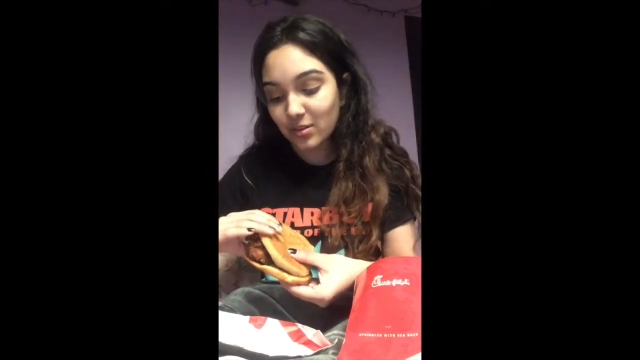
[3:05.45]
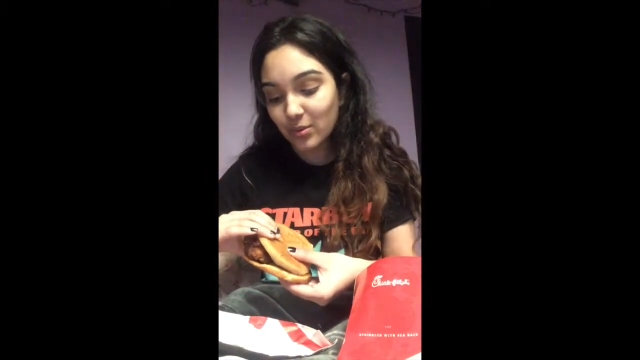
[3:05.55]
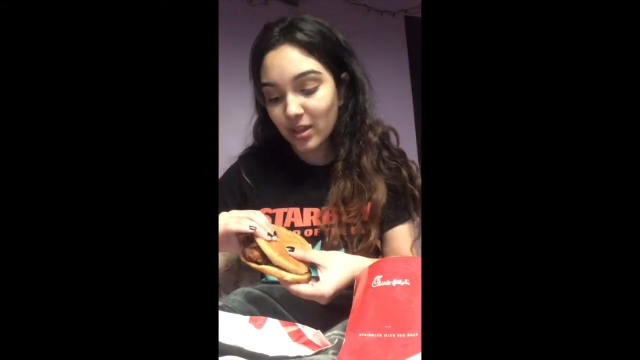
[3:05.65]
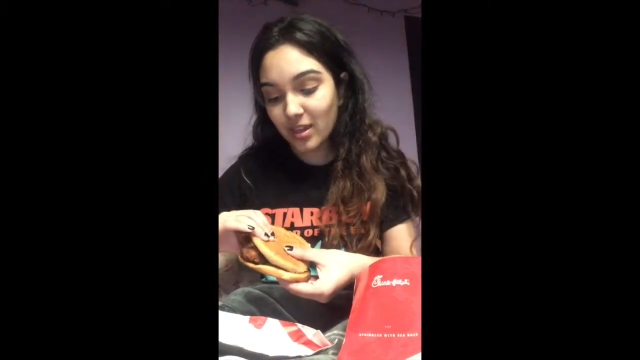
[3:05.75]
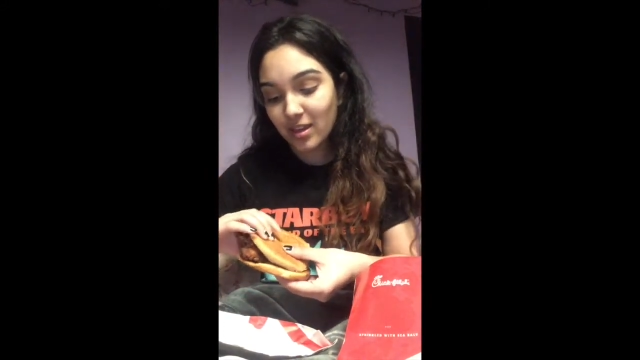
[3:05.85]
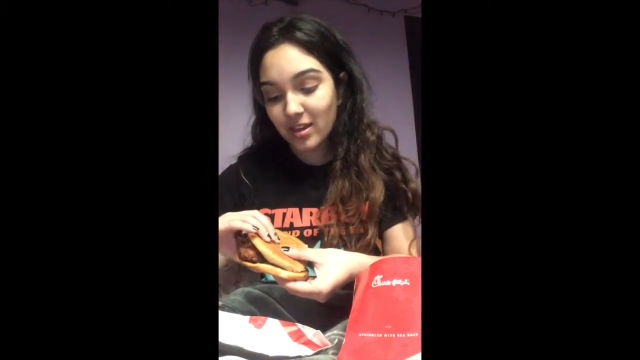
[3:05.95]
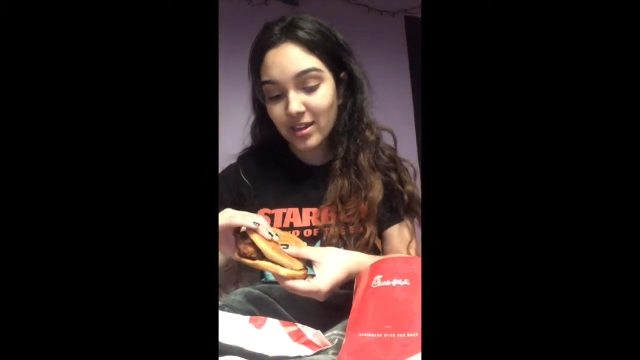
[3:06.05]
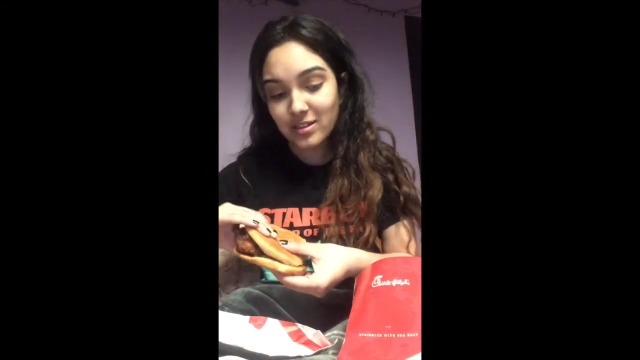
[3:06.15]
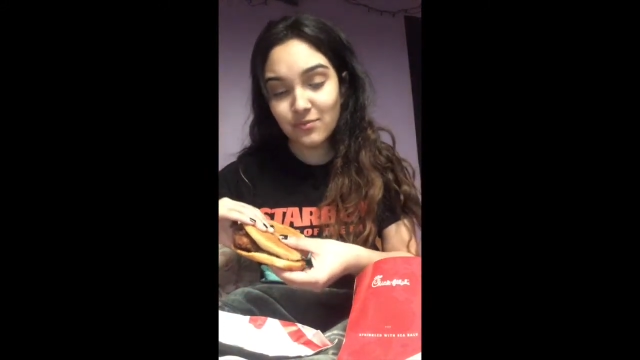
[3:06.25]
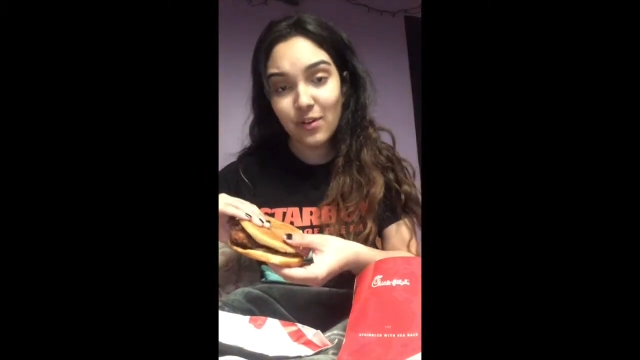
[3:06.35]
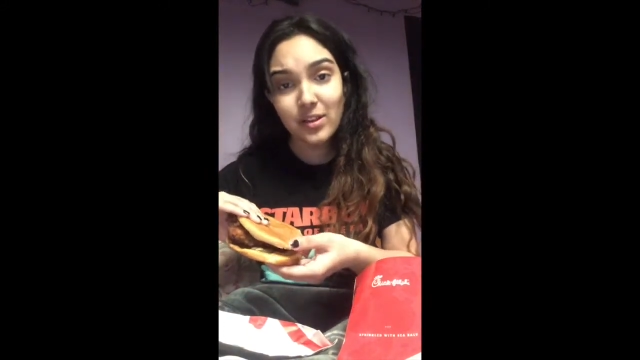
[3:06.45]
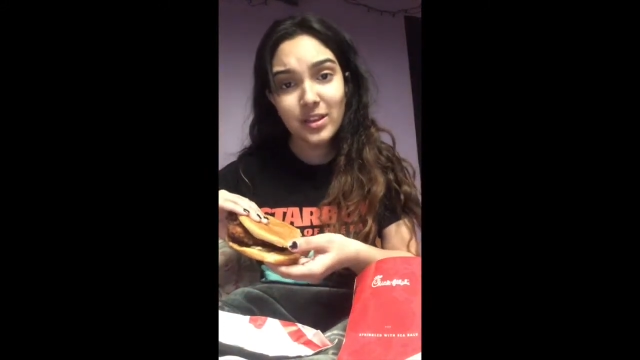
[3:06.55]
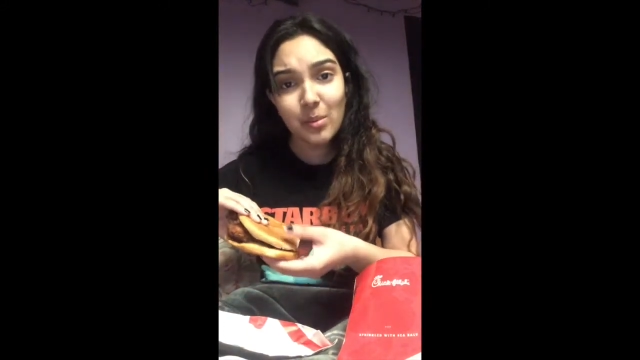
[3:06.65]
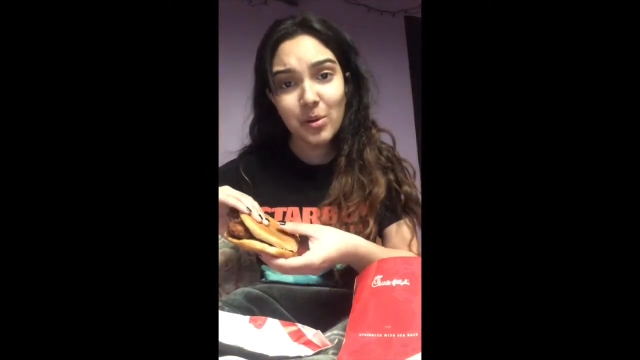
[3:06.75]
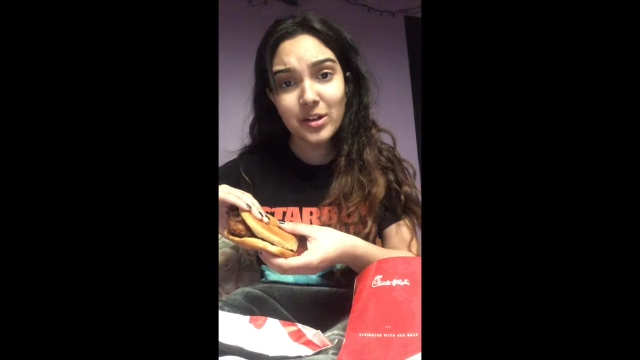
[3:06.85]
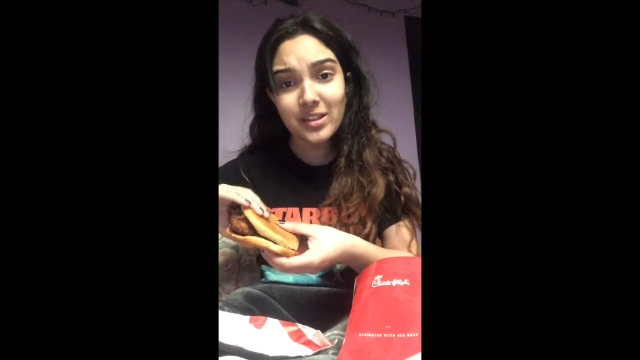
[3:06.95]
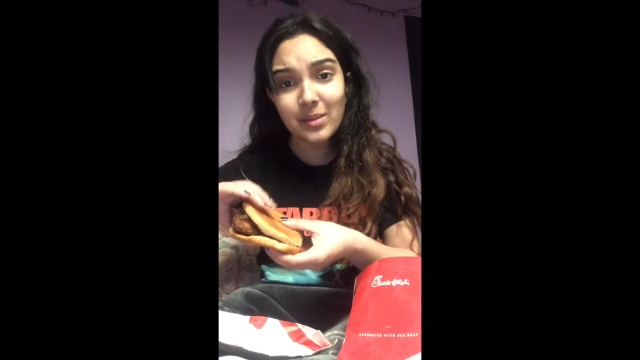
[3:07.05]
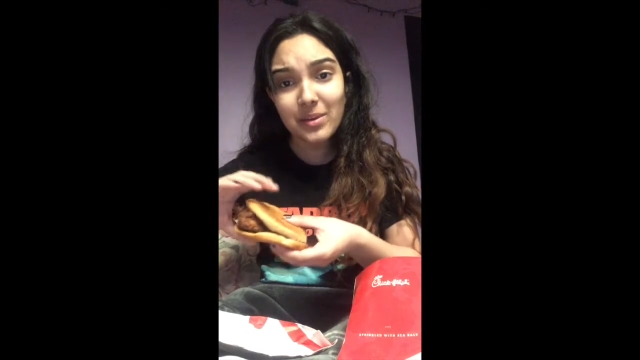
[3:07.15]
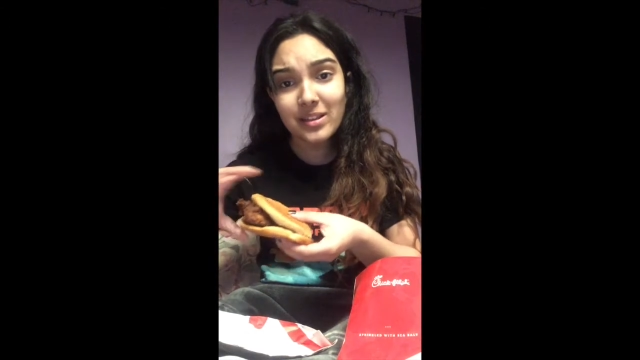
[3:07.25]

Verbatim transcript: Okay, it's falling apart like my